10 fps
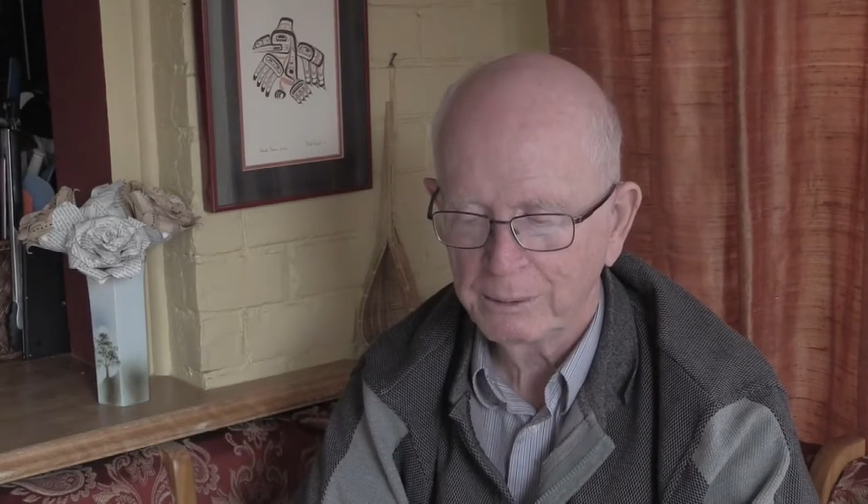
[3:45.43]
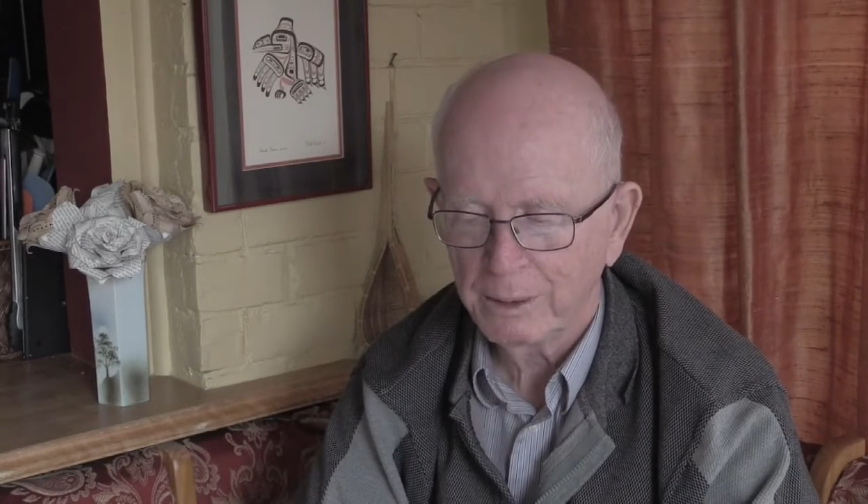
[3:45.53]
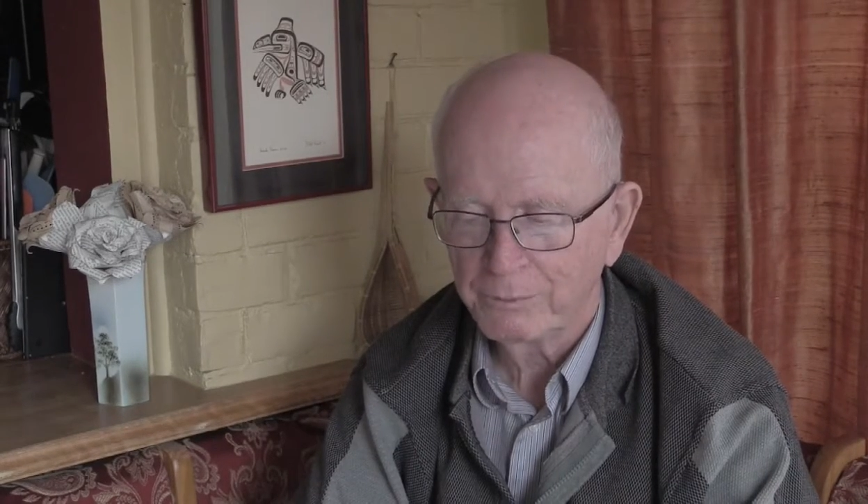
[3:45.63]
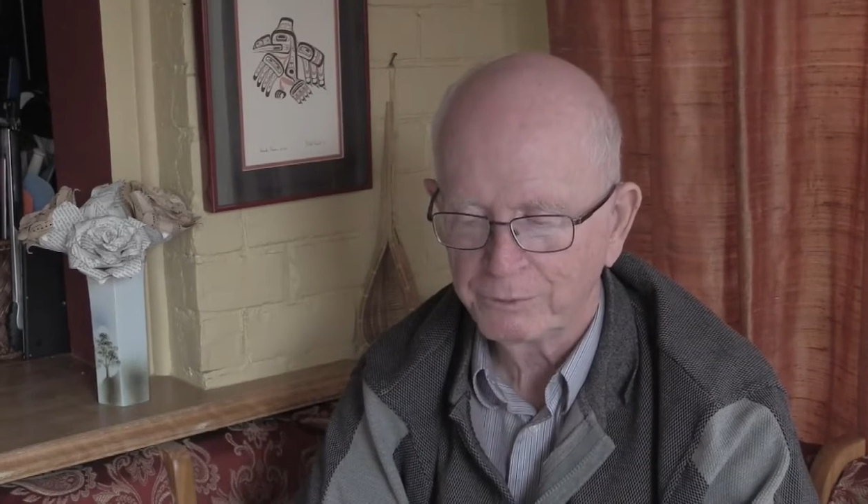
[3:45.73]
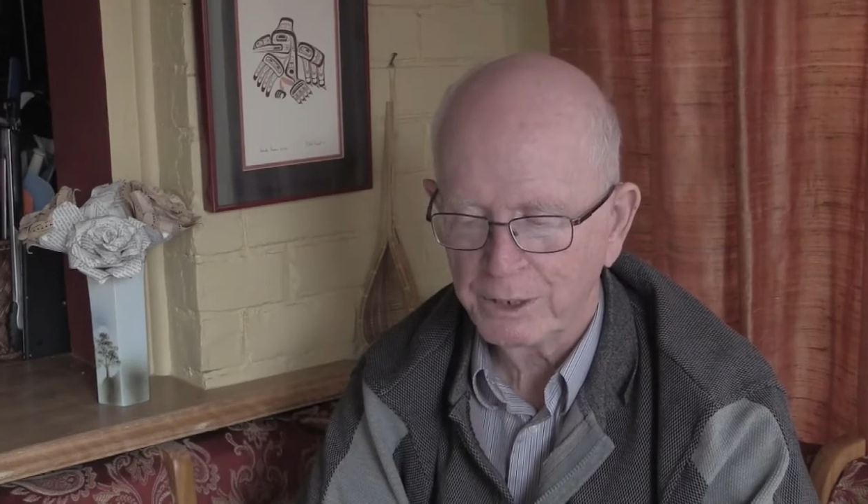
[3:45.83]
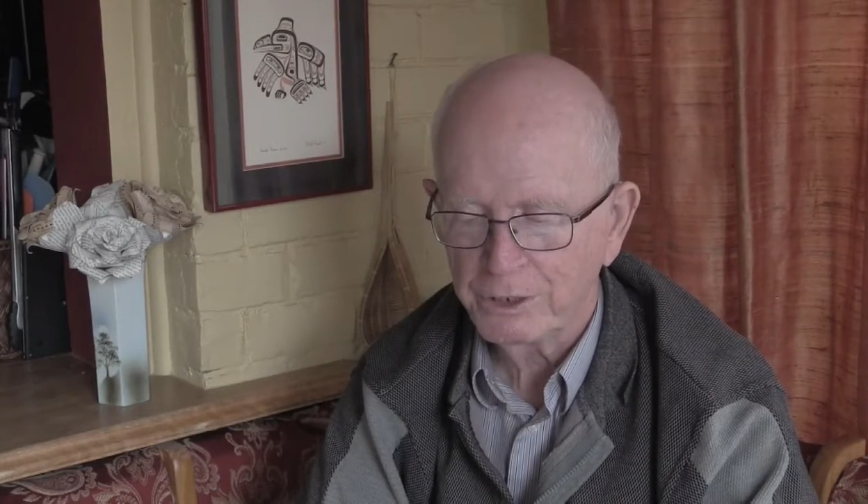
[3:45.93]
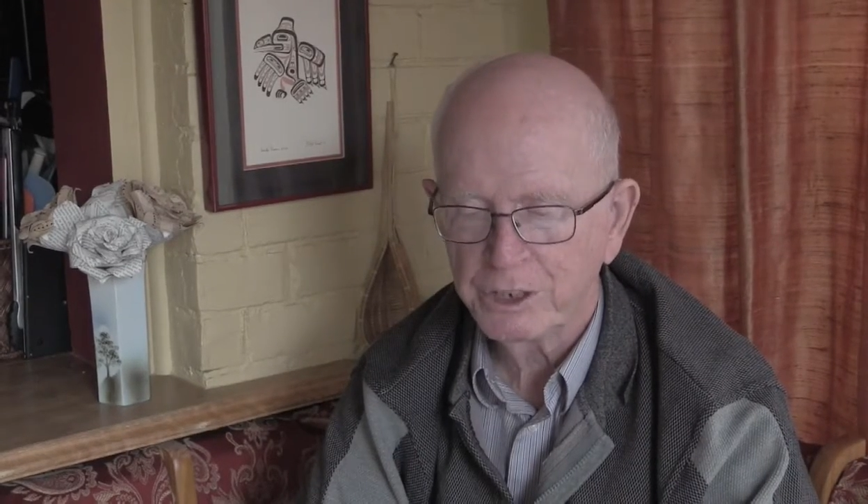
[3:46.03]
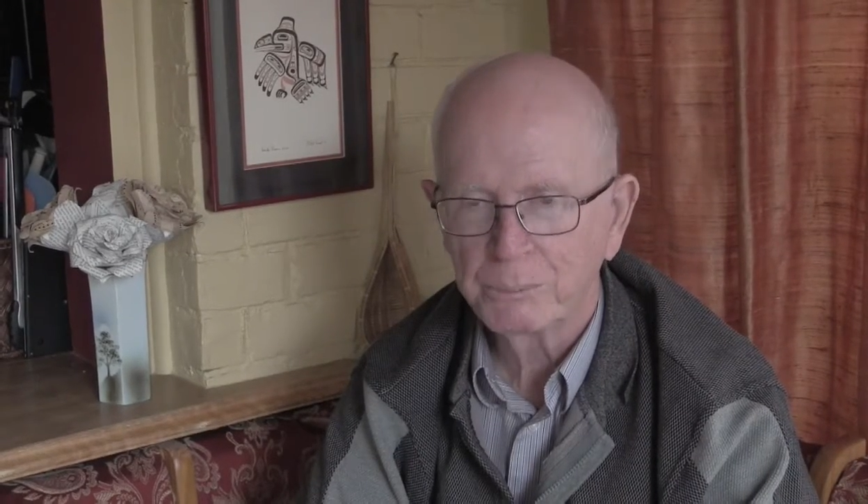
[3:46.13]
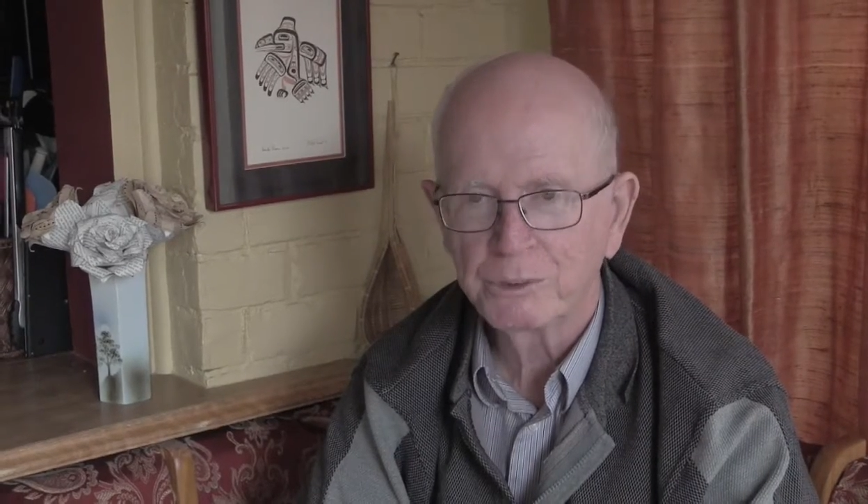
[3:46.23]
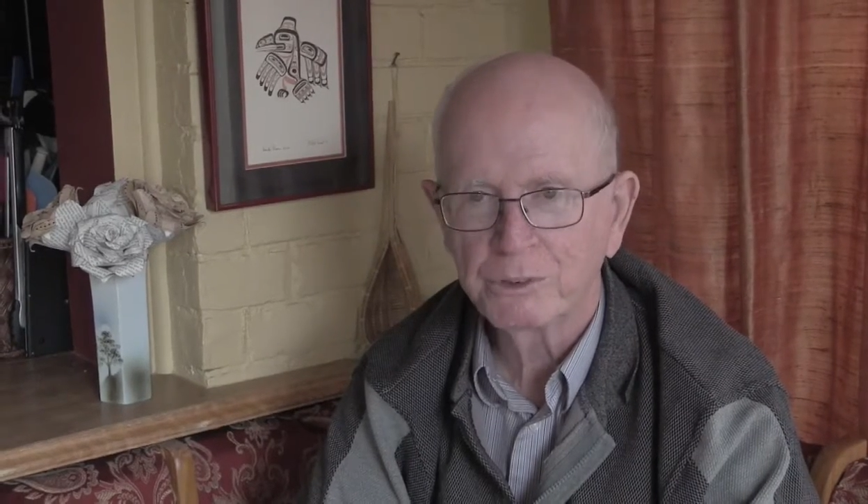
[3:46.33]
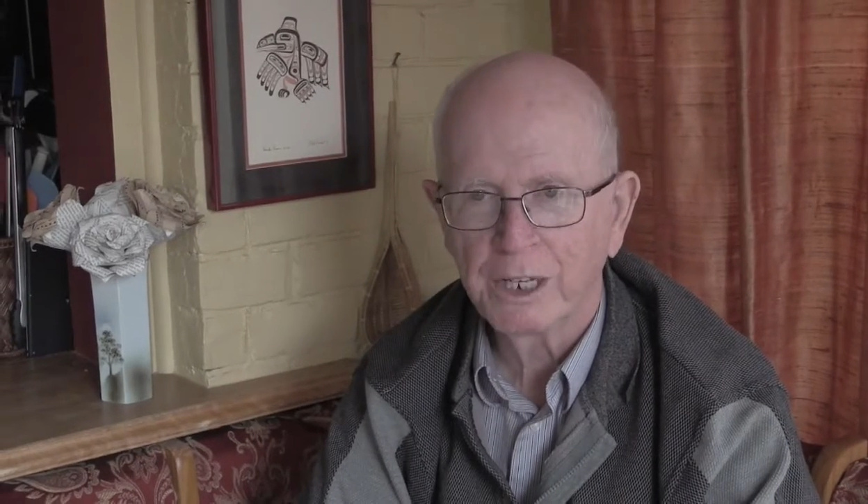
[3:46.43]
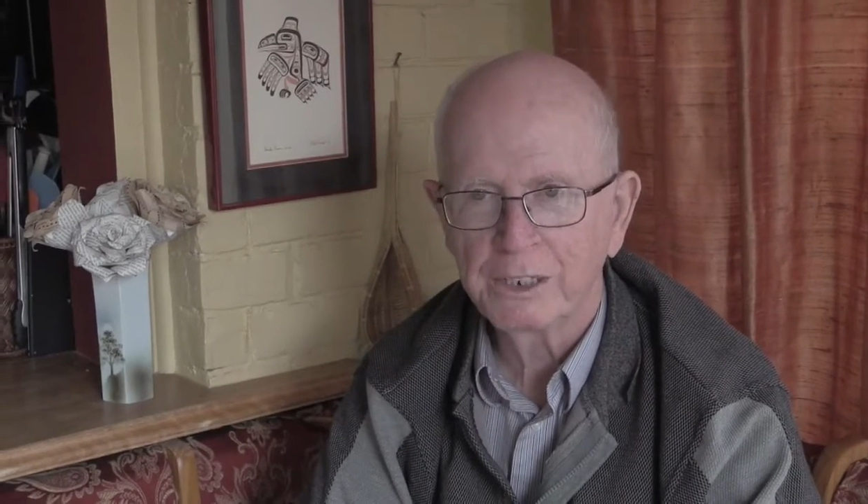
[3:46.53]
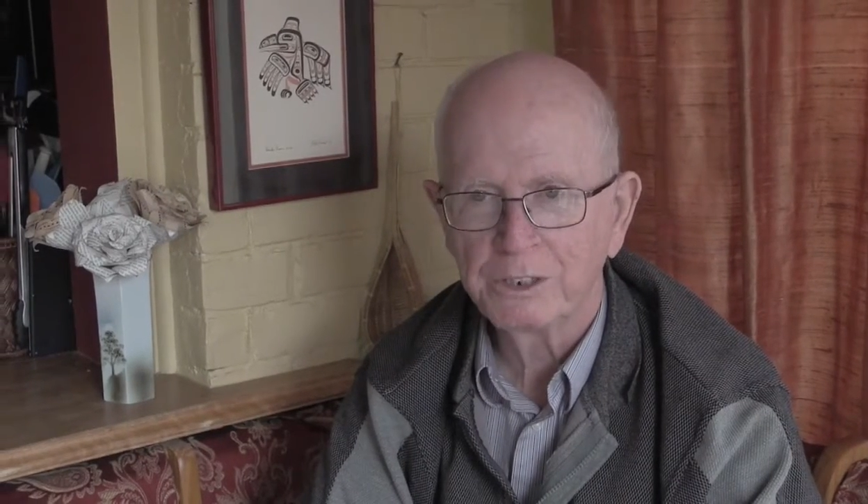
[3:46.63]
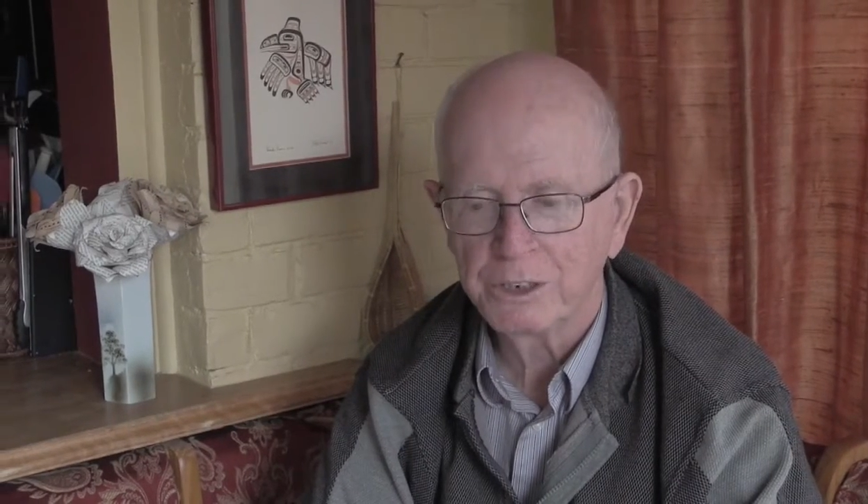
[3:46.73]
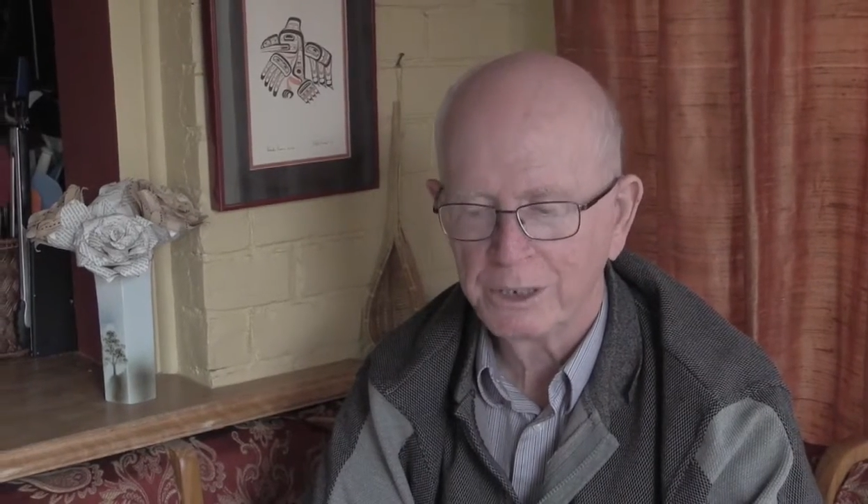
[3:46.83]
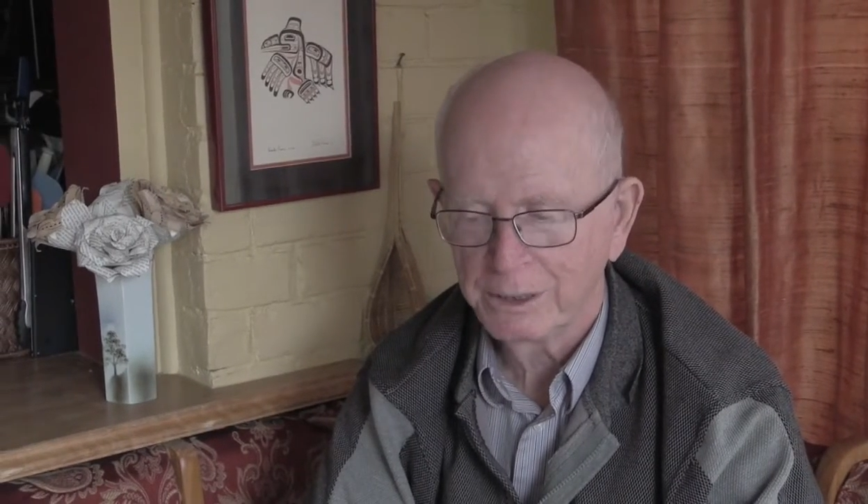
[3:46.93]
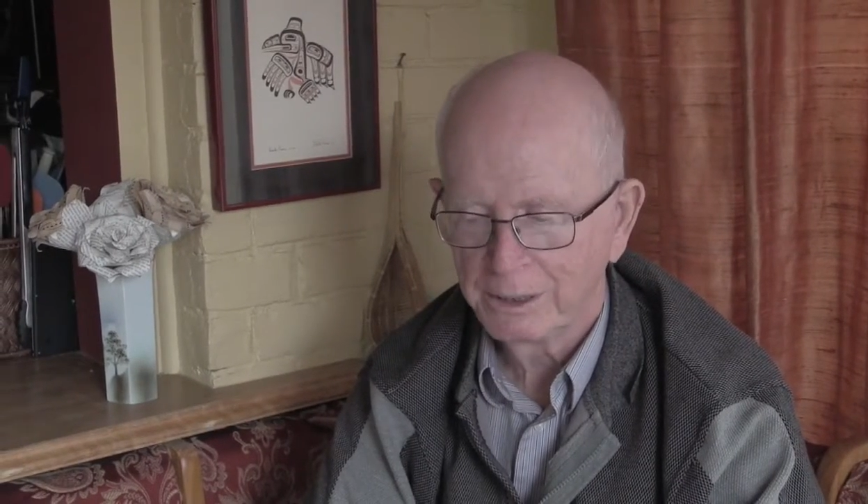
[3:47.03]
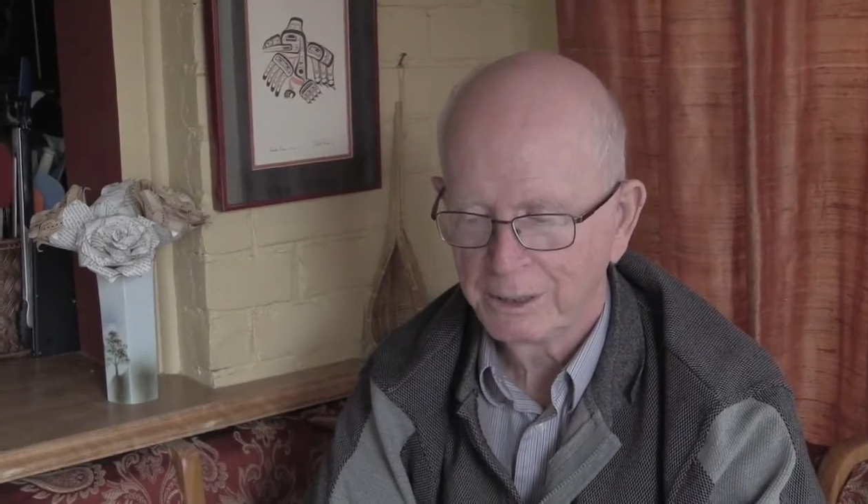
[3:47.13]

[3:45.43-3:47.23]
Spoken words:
a friendship strategy